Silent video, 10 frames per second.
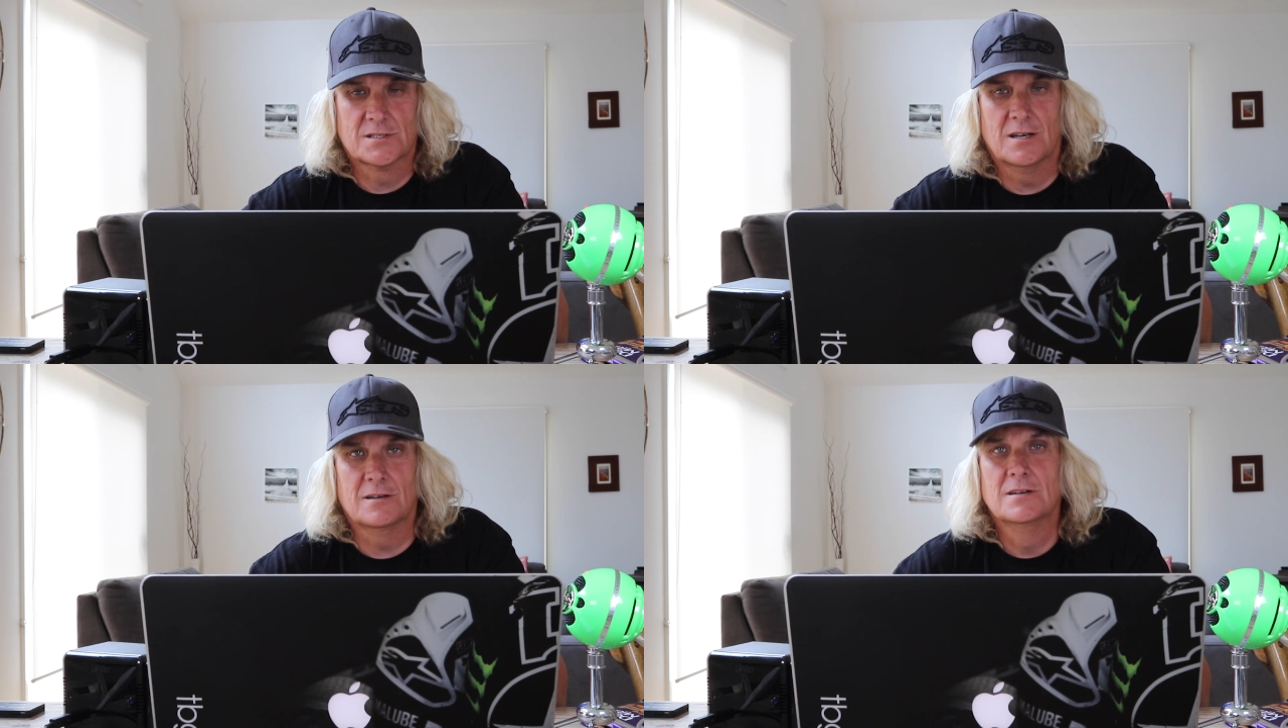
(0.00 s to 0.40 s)

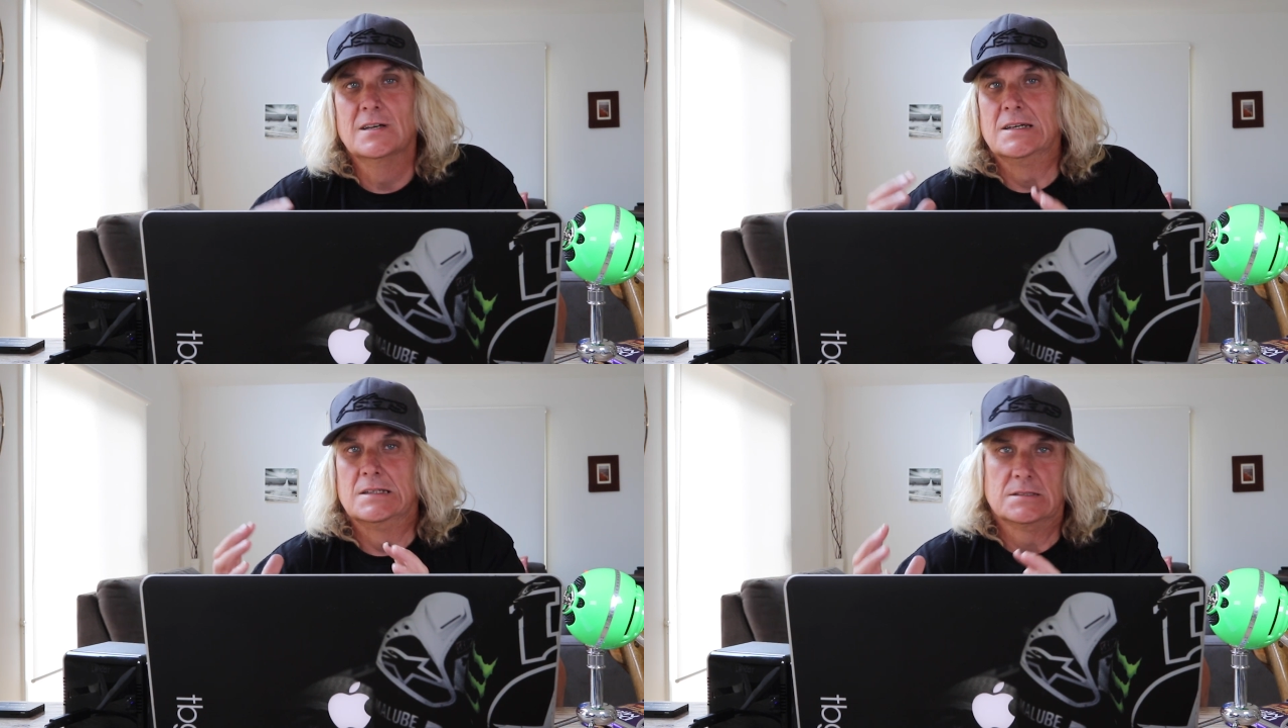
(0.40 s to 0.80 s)
So
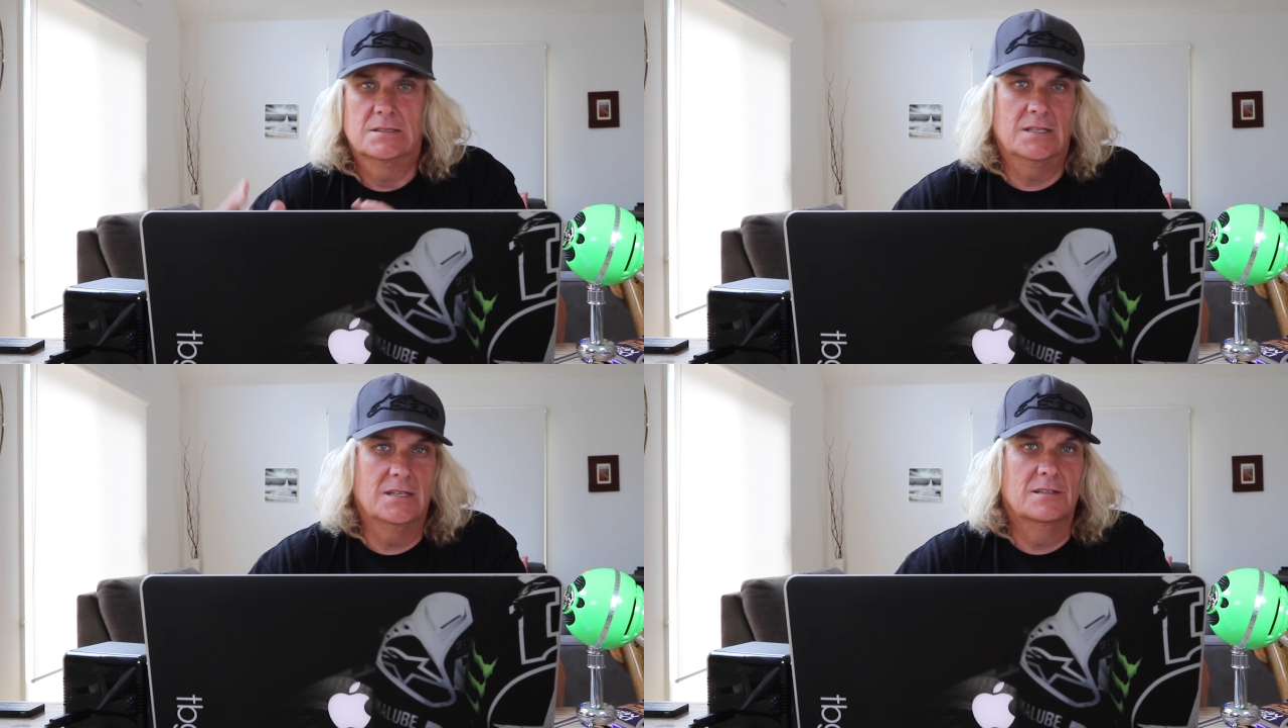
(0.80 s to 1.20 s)

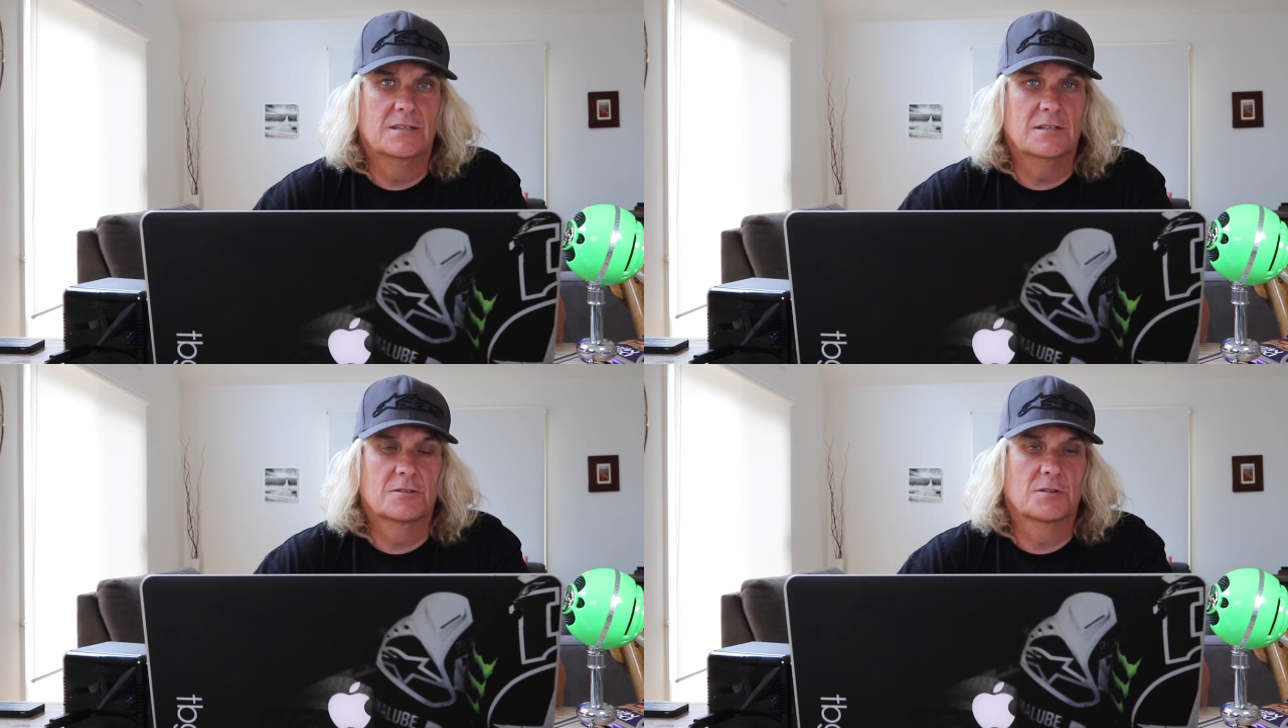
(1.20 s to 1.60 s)
in
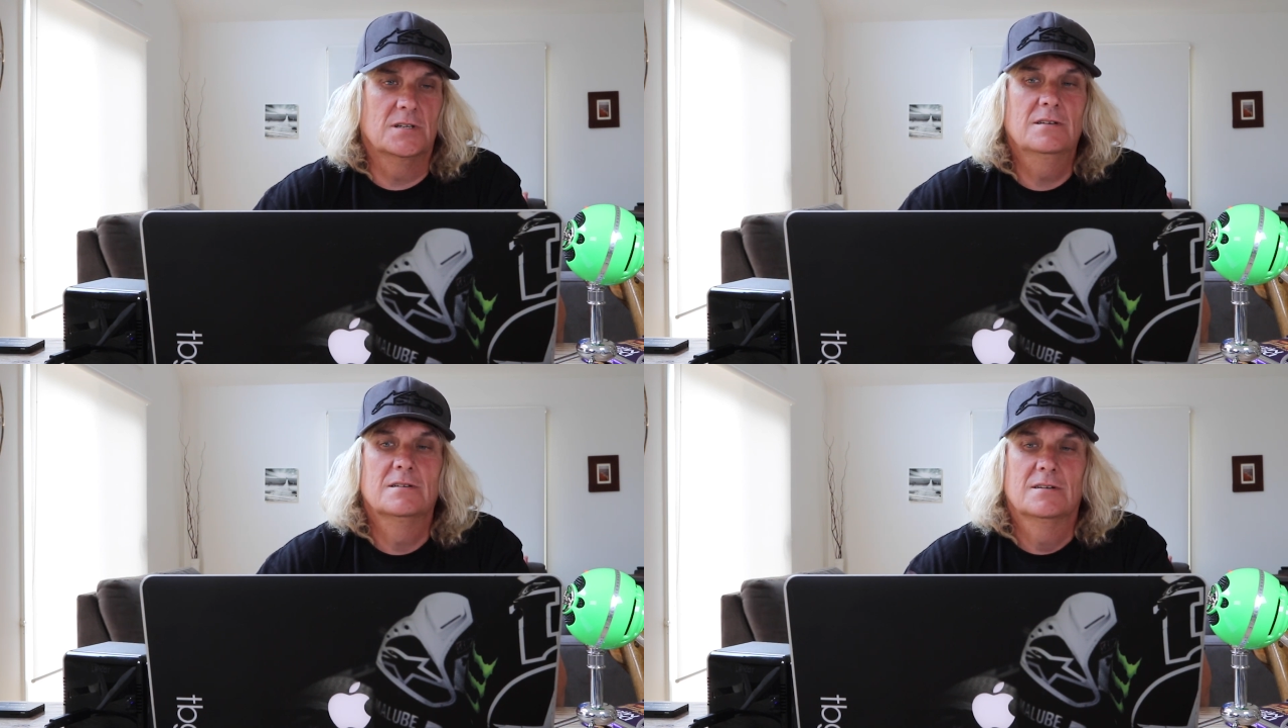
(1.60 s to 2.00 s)

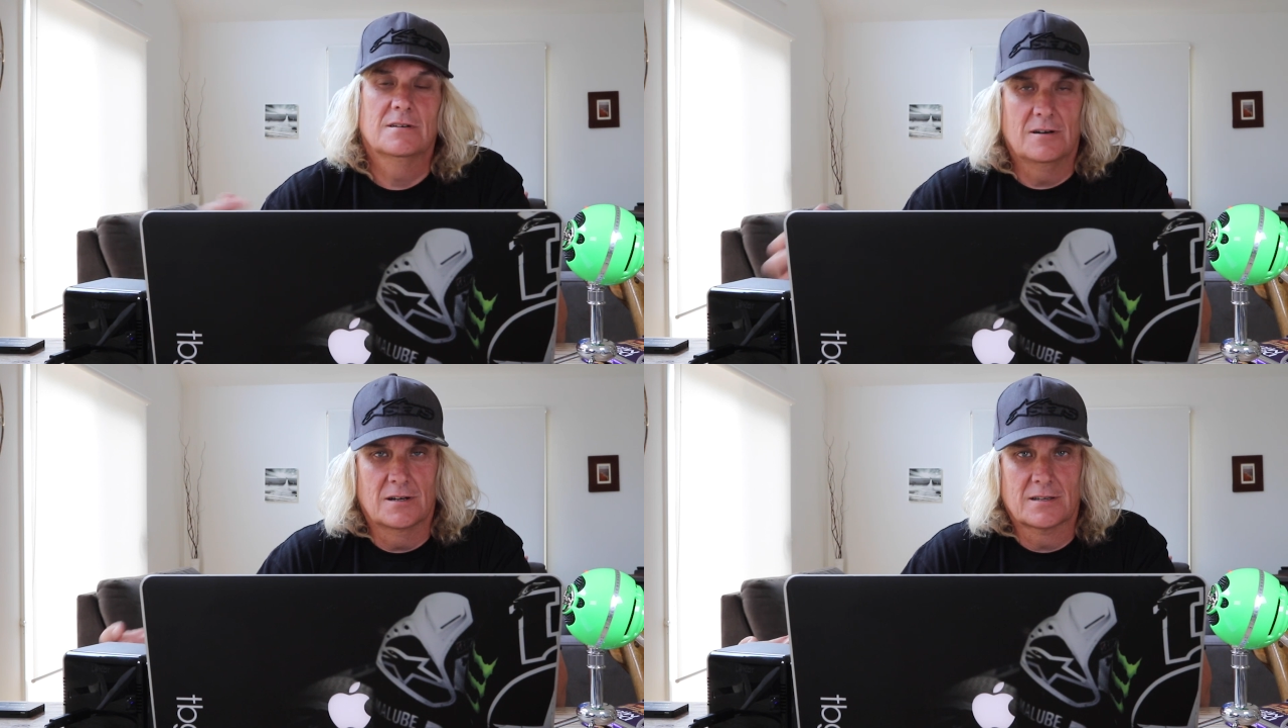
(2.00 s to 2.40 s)
theory,
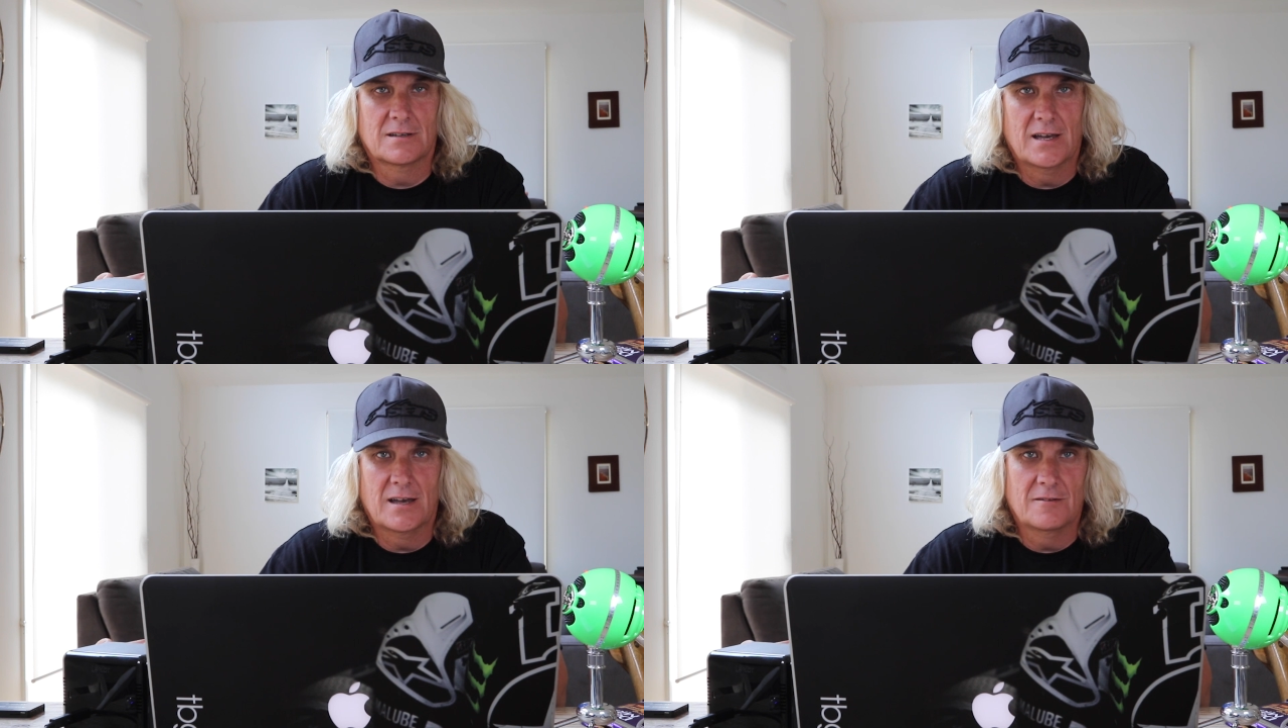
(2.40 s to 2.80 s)
I
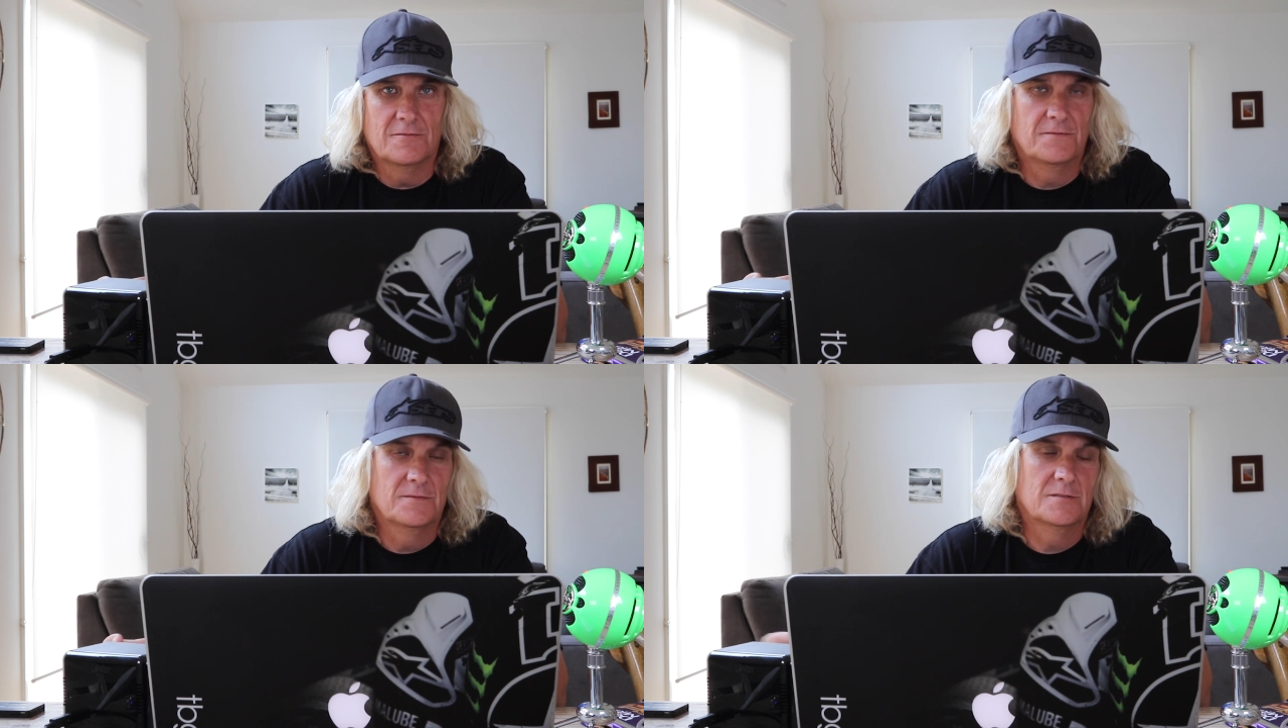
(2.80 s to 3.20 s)
can have,